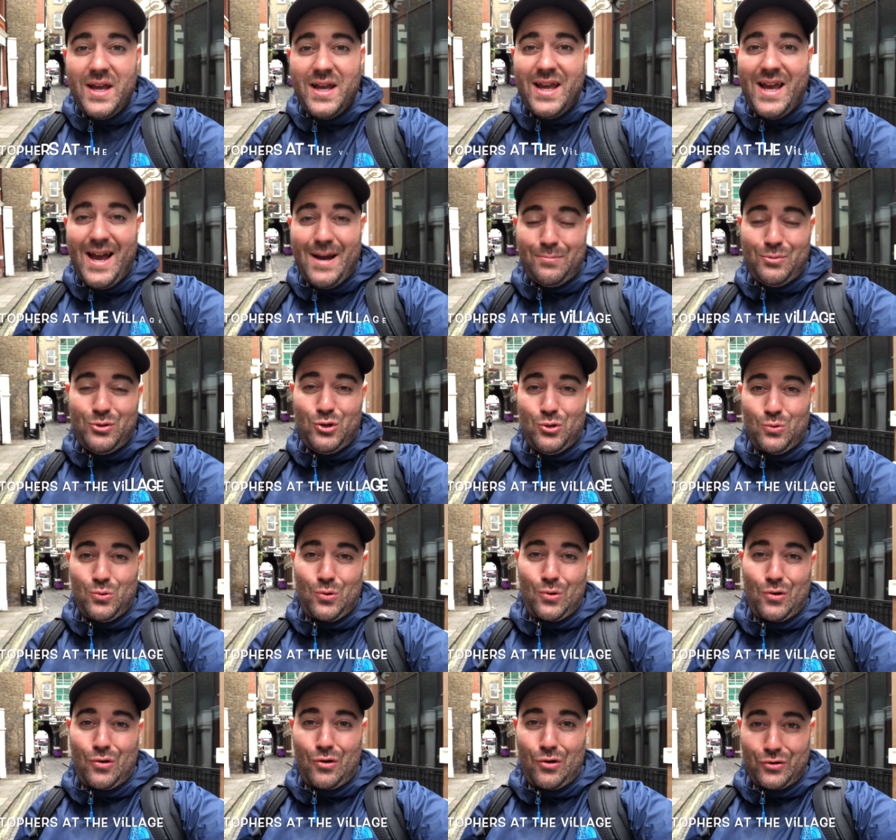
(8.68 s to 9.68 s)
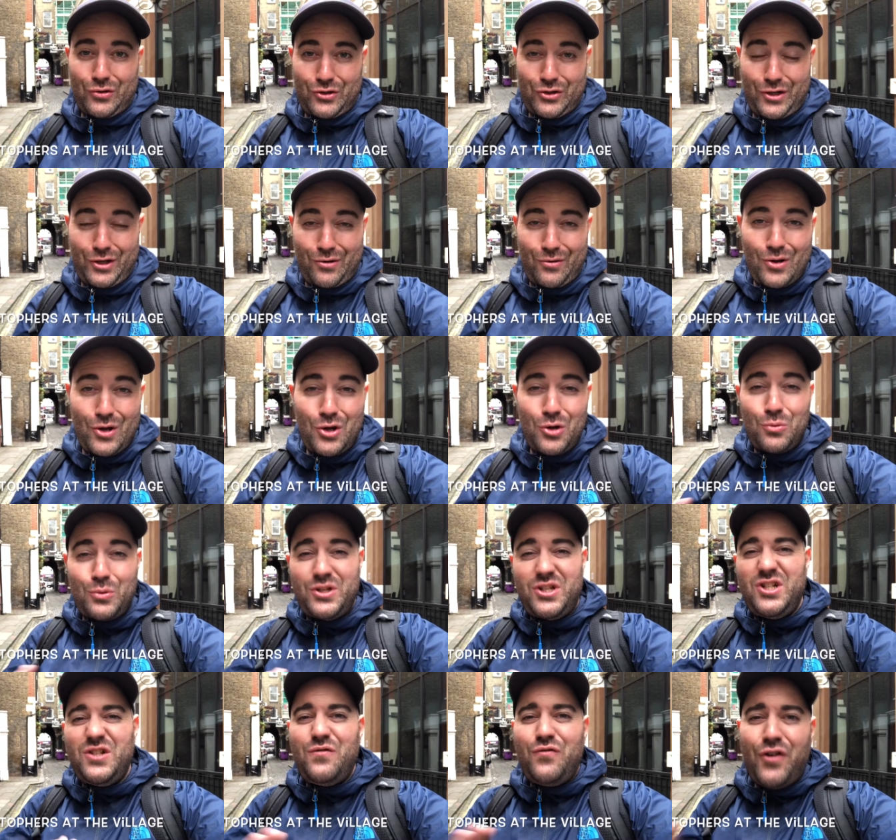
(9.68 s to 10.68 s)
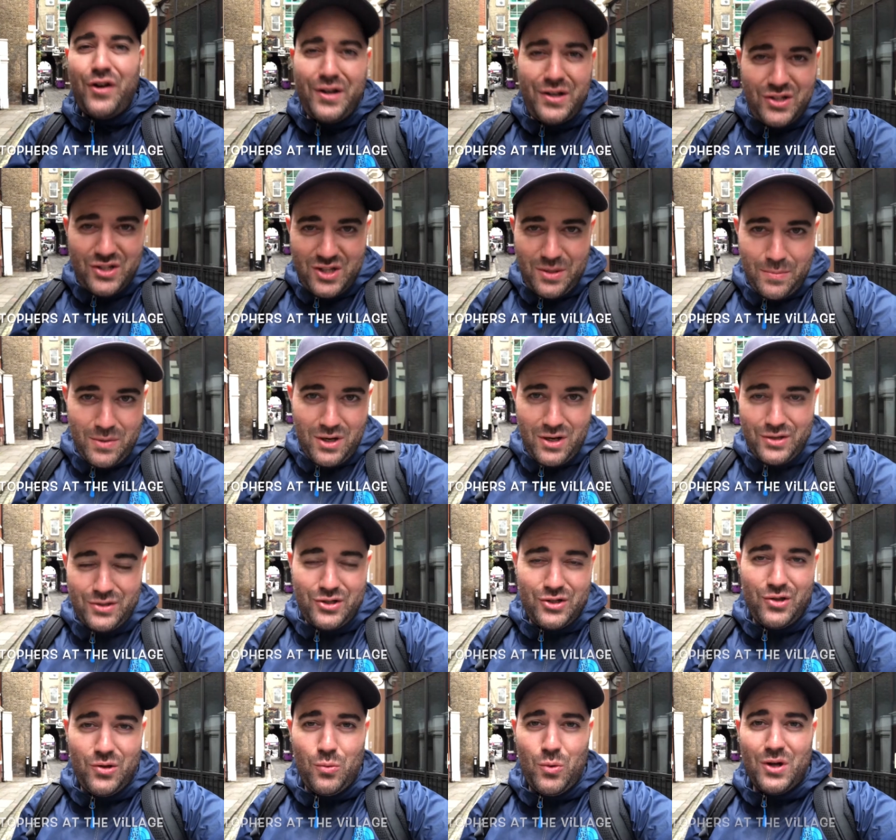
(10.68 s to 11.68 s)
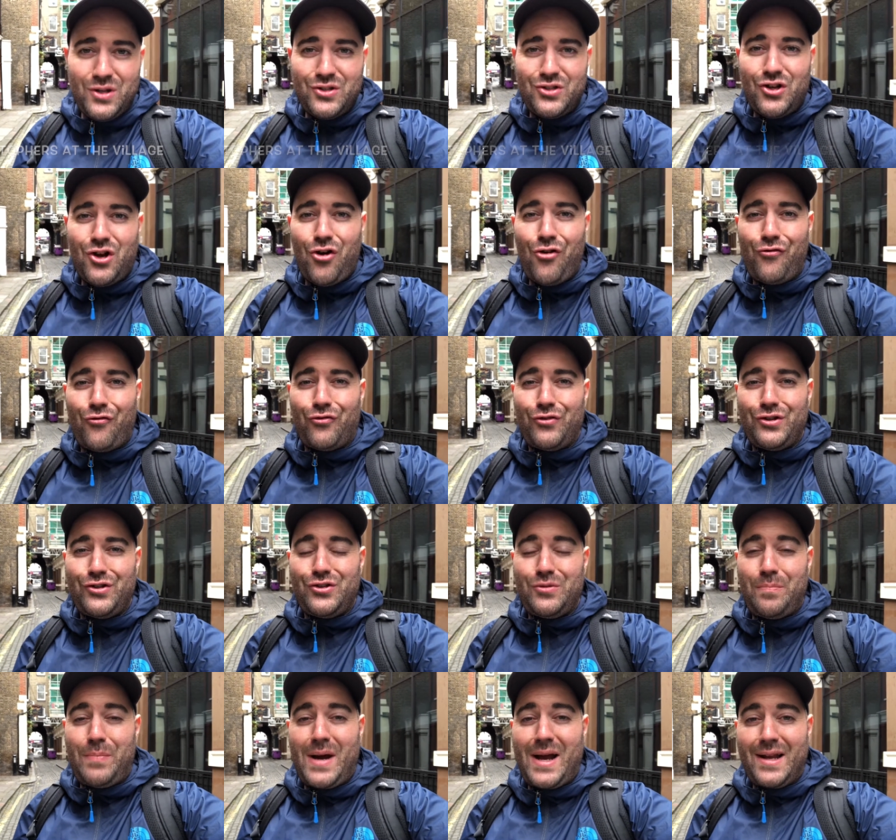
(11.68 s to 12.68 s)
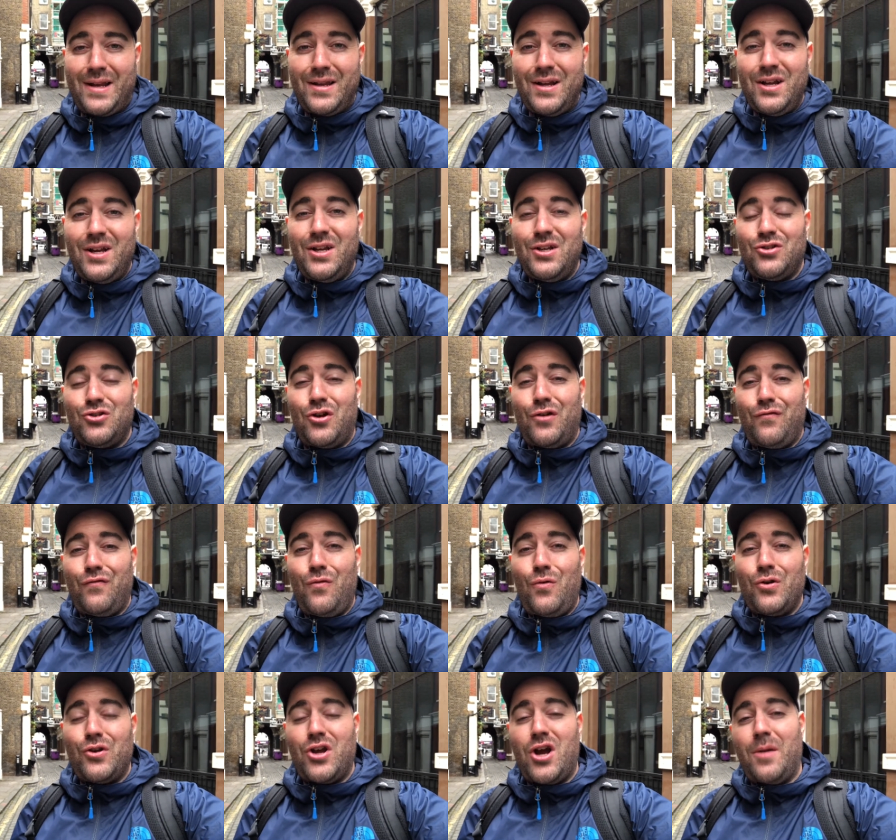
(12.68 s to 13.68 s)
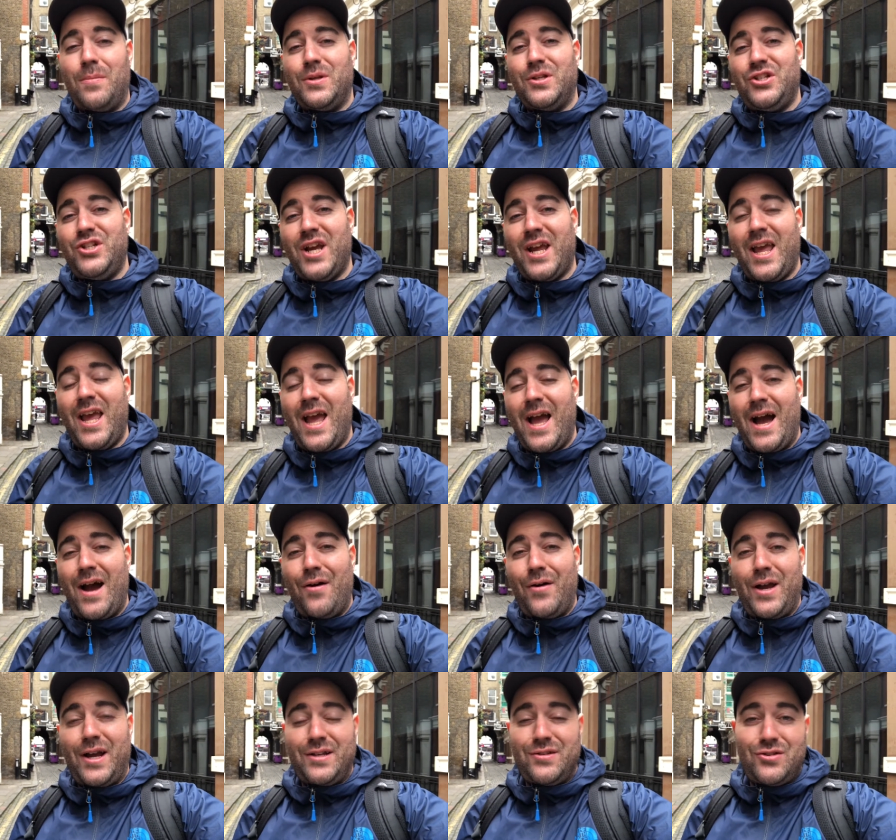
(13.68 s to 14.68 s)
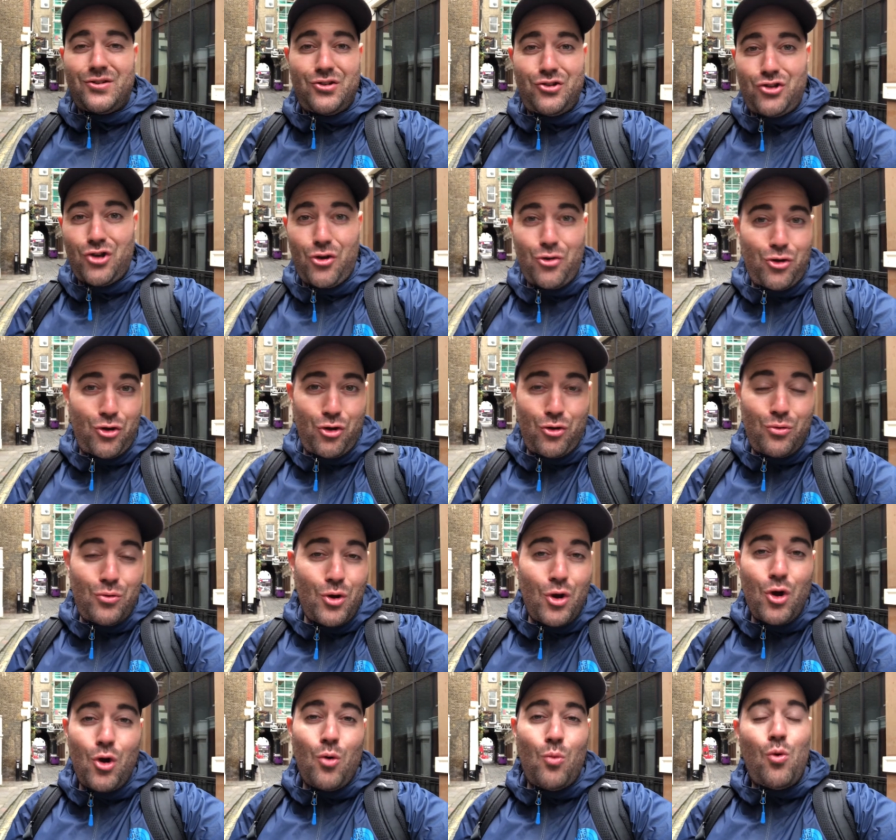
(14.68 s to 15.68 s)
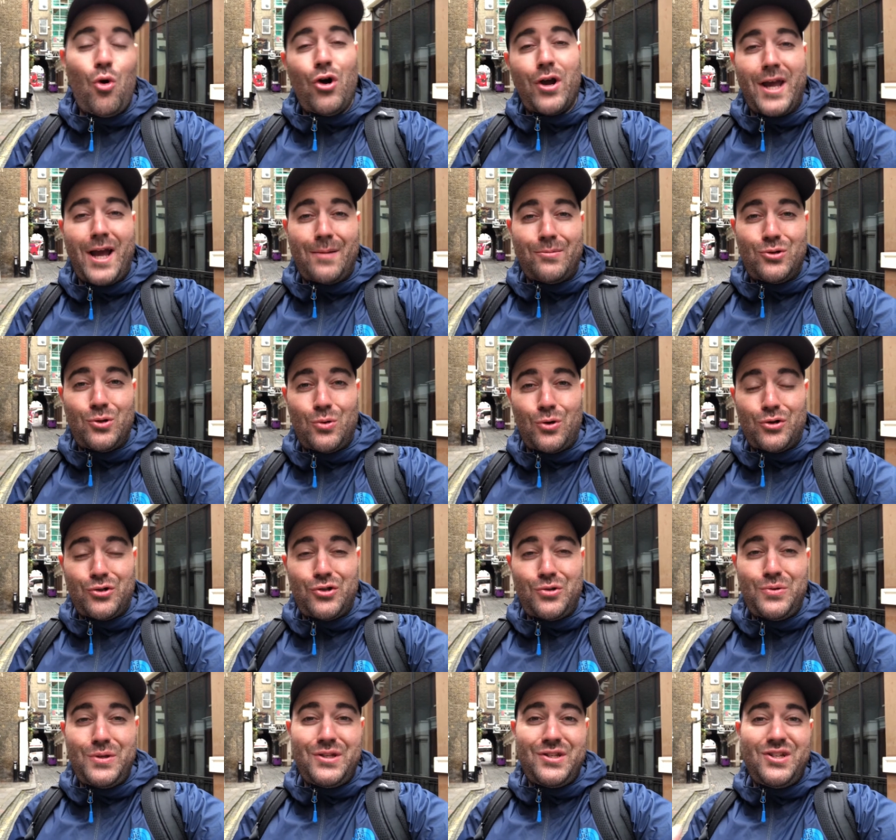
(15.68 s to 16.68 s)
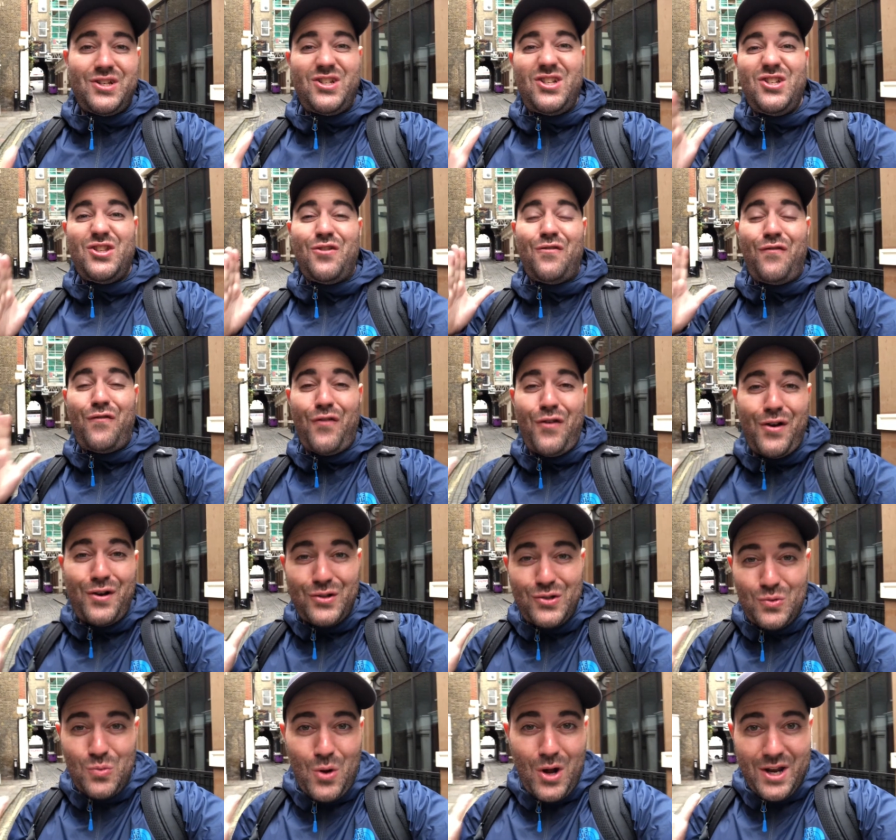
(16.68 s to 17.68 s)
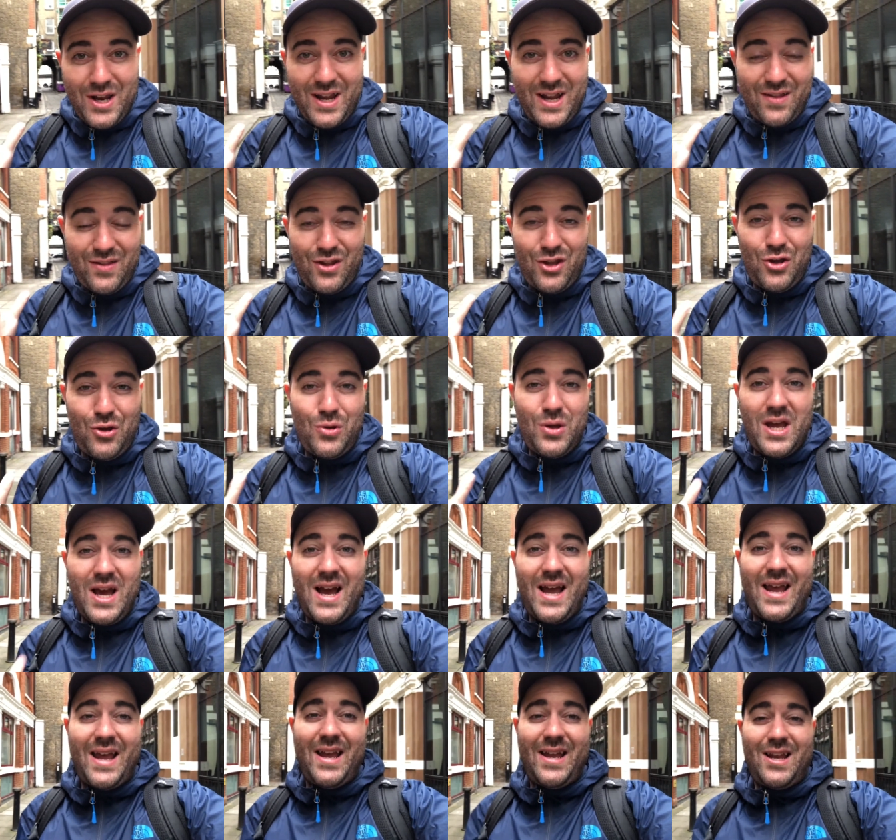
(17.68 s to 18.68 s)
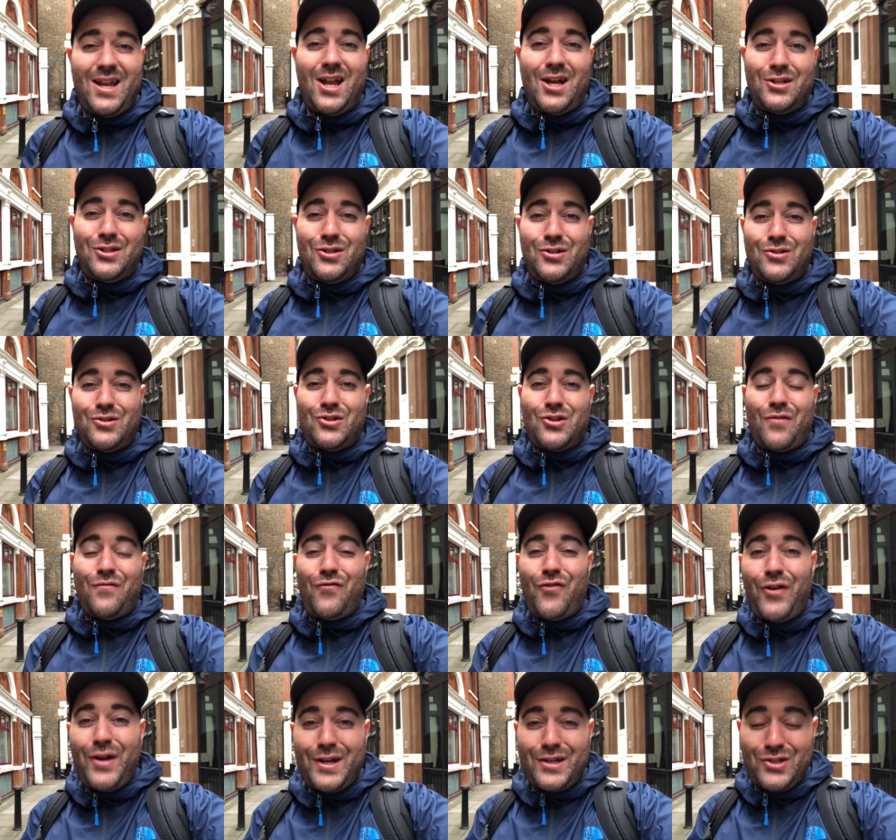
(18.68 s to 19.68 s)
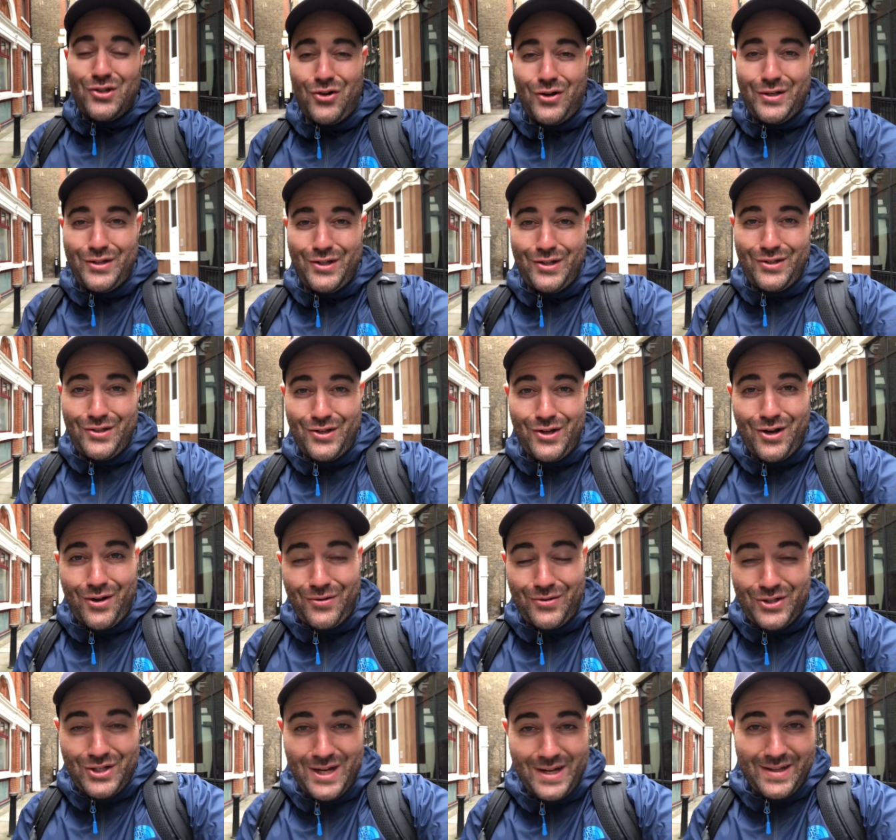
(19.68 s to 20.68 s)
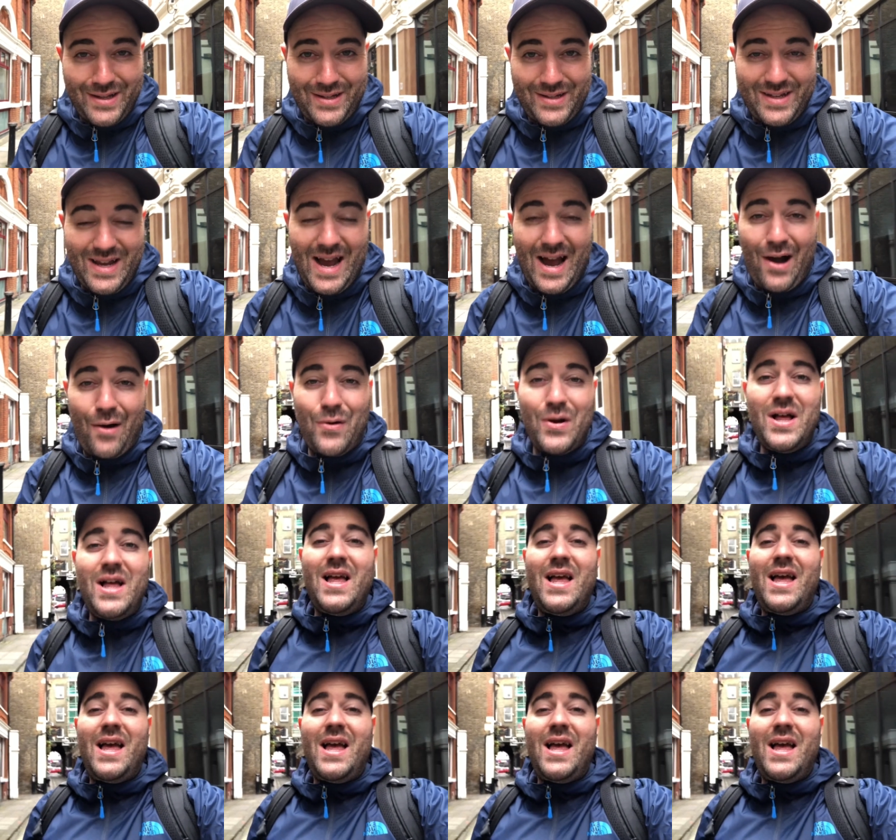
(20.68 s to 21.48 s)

capsule hostel, which is very similar to the ones over in Japan. So I thought I'd come and check it out and show you what a capsule hostel is. This is the first one in the U K in London, so very excited to go check this out.